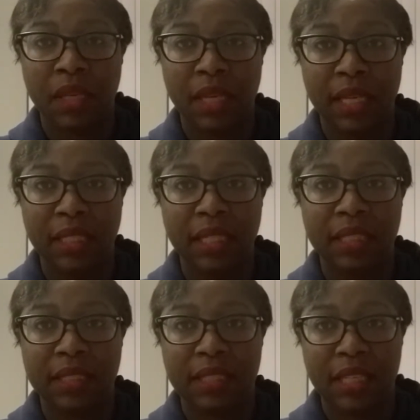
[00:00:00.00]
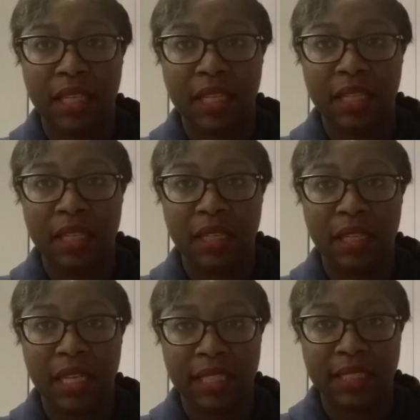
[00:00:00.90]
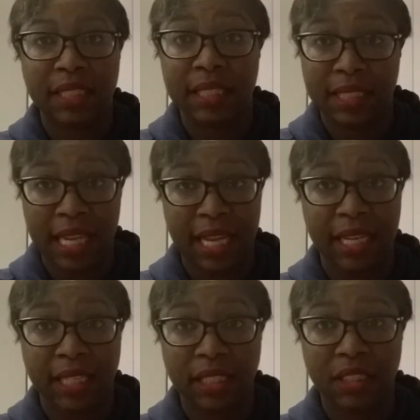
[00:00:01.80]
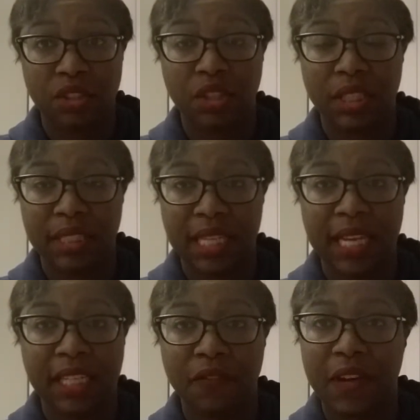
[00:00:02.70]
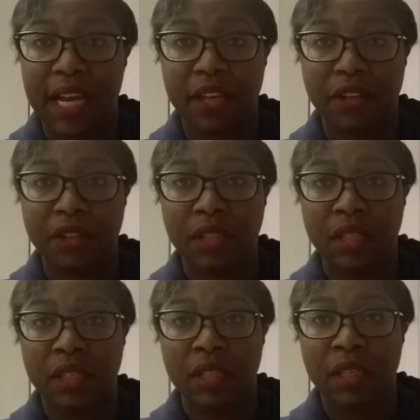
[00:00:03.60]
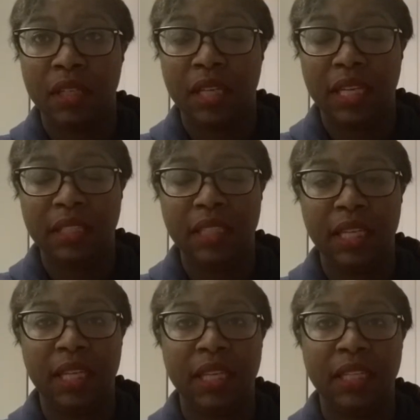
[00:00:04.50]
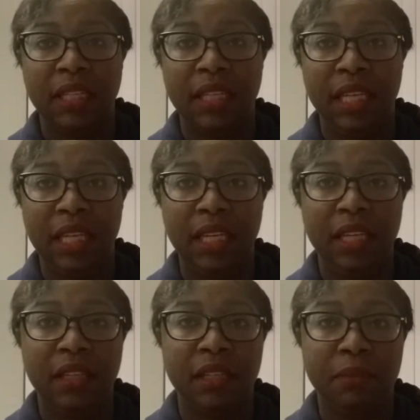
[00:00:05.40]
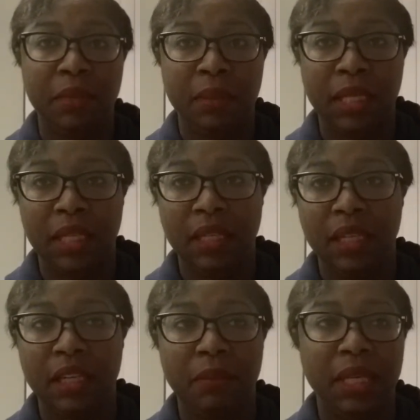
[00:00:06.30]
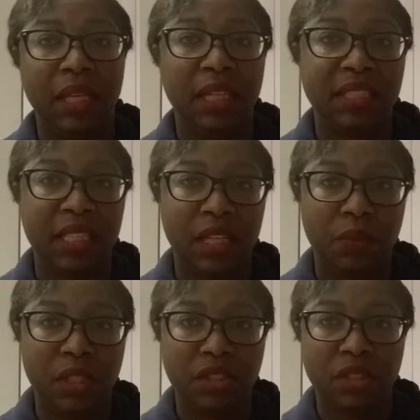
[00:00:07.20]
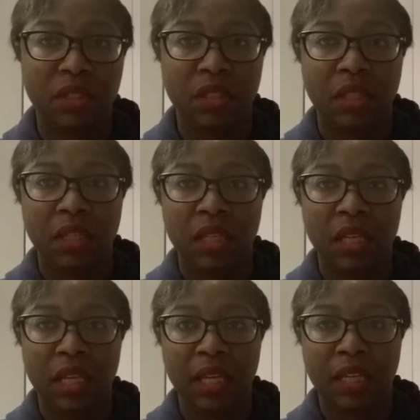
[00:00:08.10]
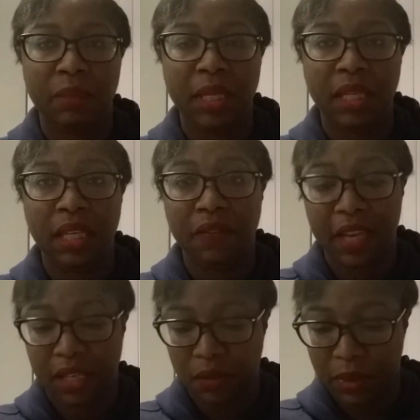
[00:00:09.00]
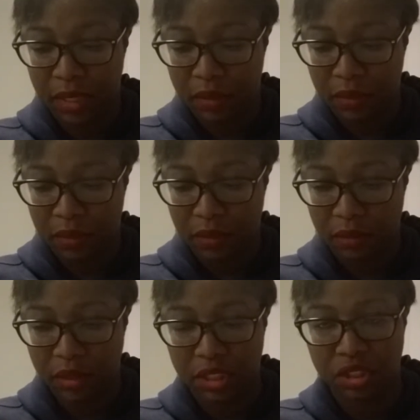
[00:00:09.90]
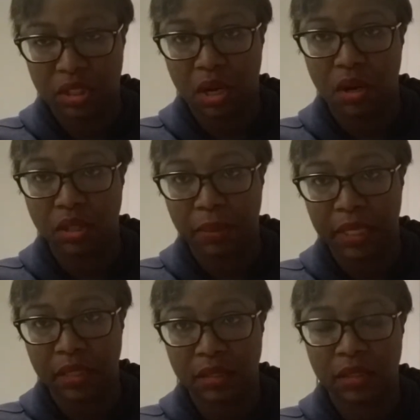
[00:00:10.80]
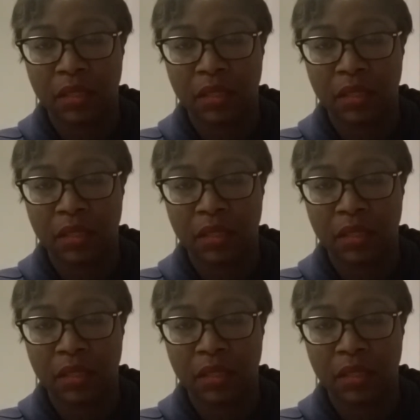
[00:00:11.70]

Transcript: And then C is contain. So you contain the fire. And then E can mean, it can mean extinguish, it can mean evacuate. It just all depends.